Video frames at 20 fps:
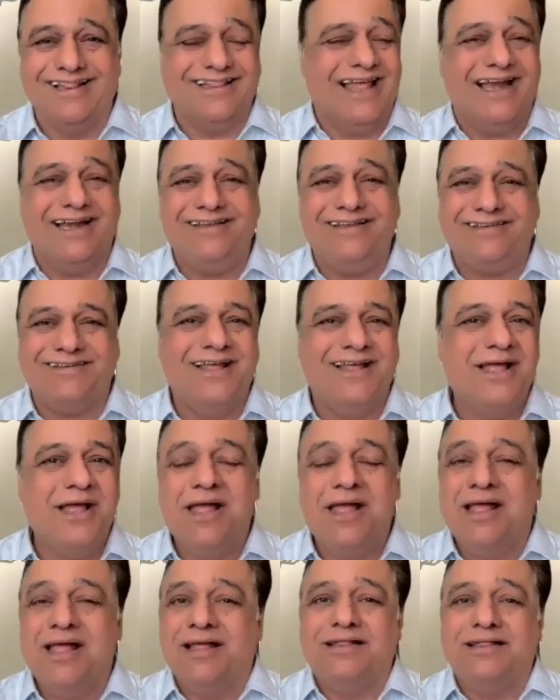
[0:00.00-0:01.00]

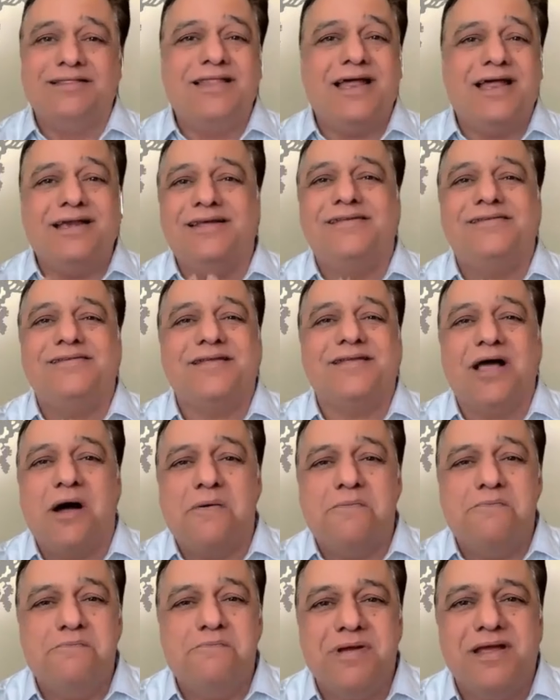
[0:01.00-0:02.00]
That is
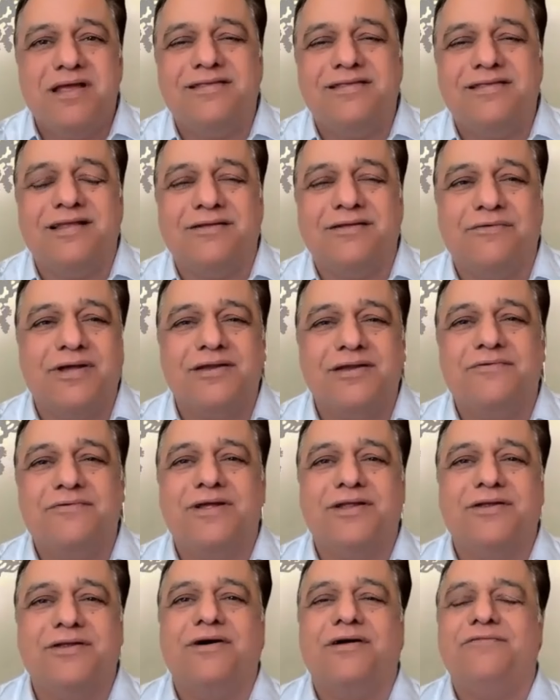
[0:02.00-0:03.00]
amazing.
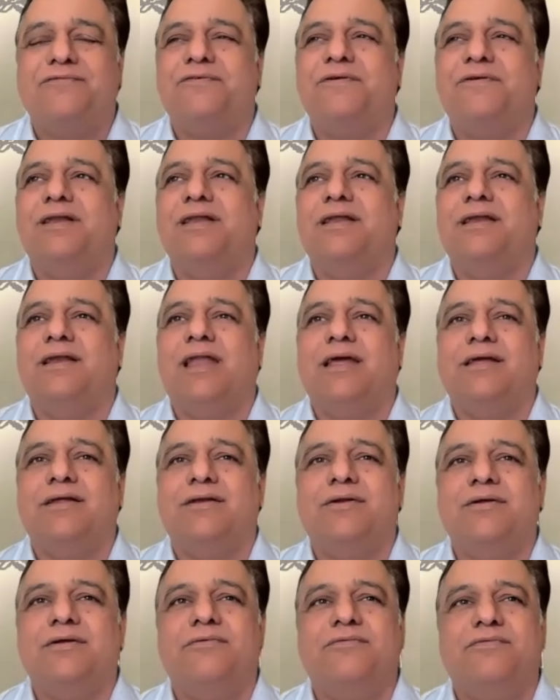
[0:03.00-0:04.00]
Whenever you are feeling like,
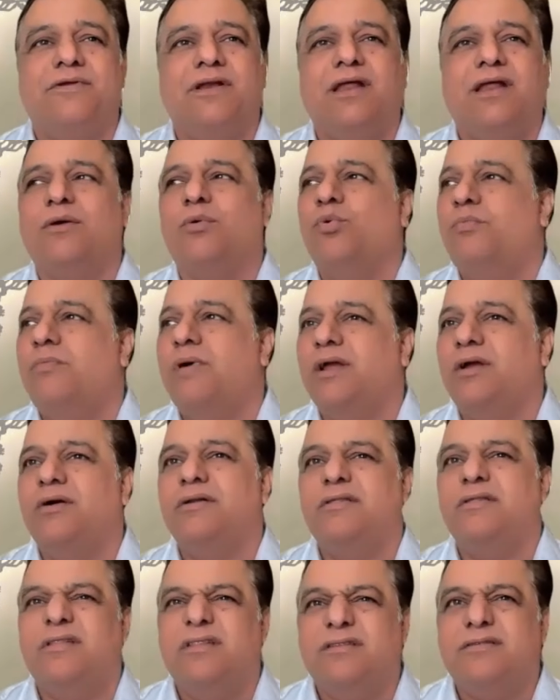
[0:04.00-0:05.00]
you feel like, oh my
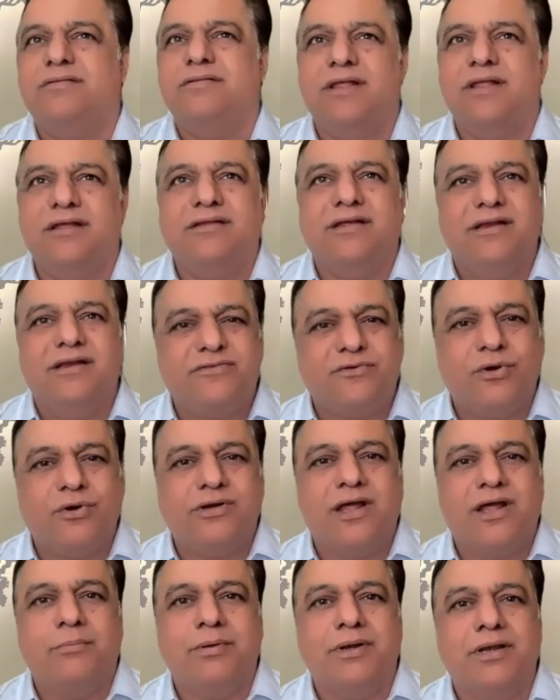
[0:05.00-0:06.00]
God, it's
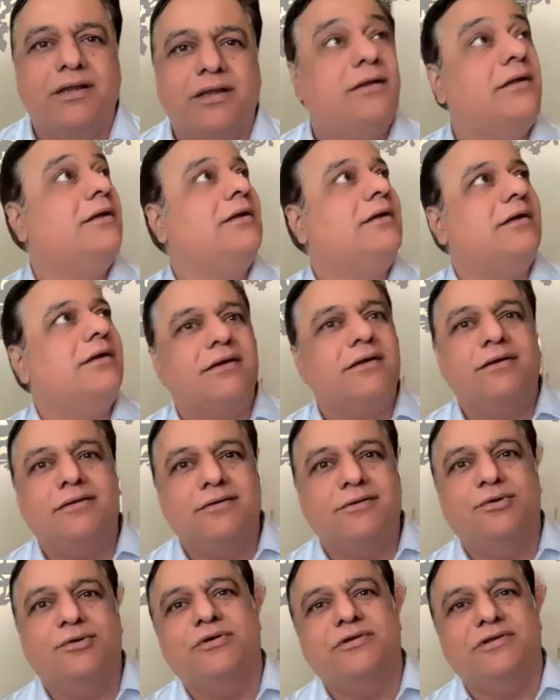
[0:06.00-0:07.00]
not happening.
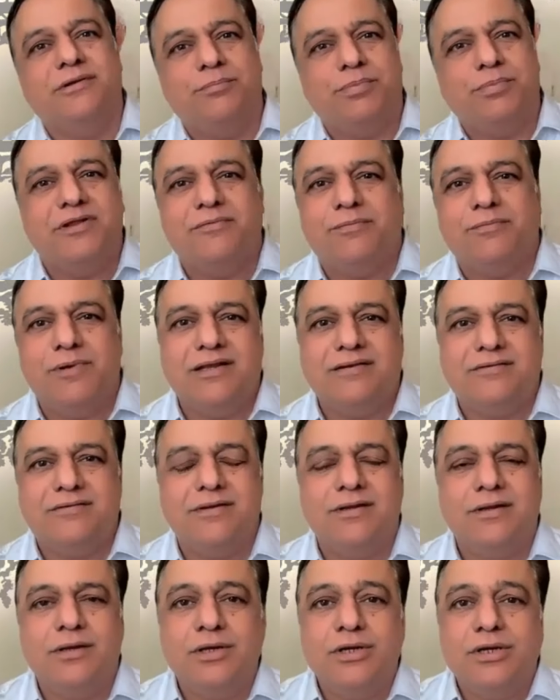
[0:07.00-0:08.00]
Guruji, please bless.
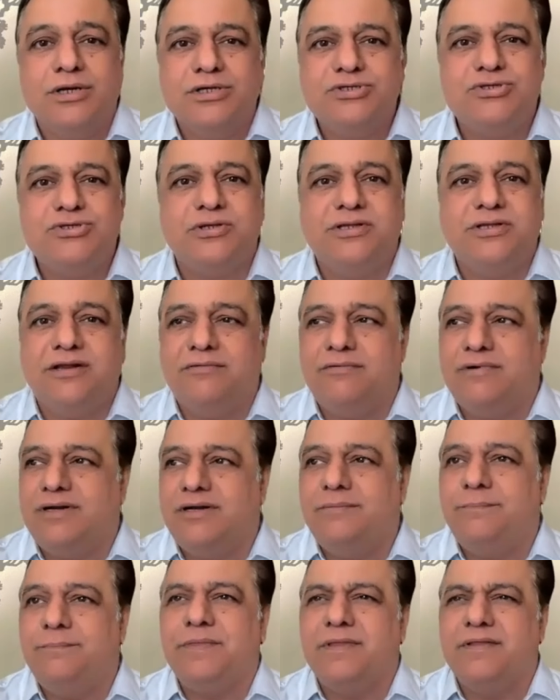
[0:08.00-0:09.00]
So there
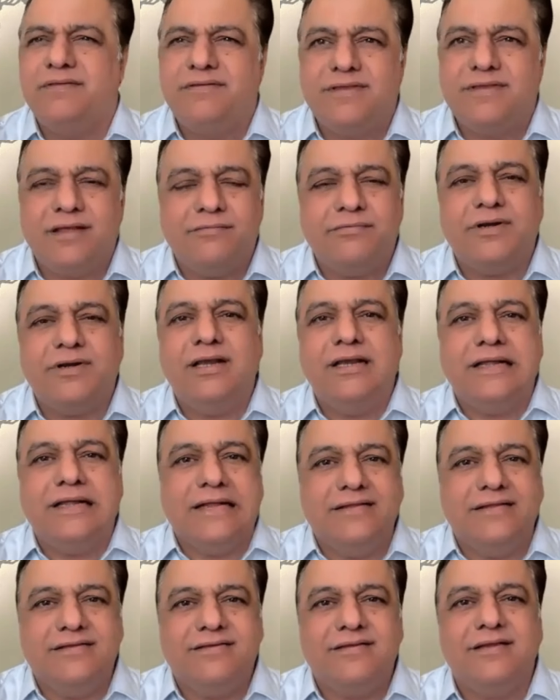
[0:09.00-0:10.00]
were several
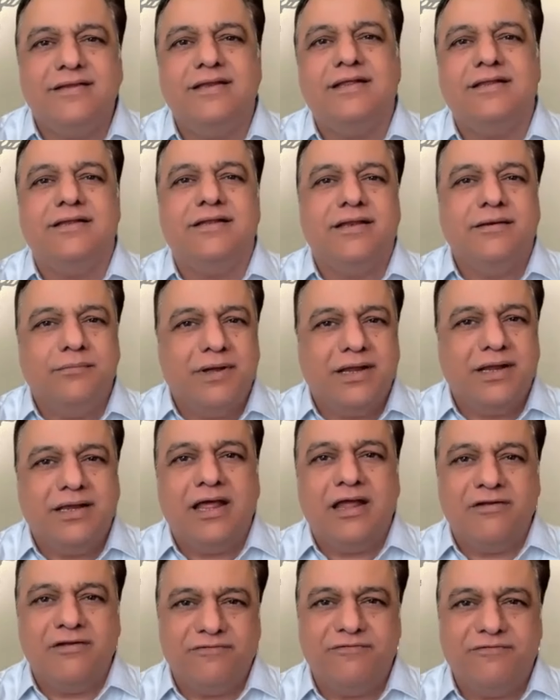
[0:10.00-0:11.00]
incidents in my
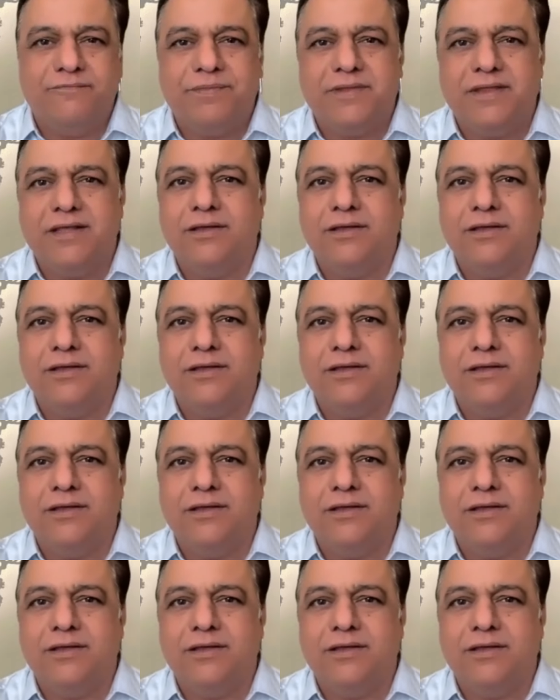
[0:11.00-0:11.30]
life.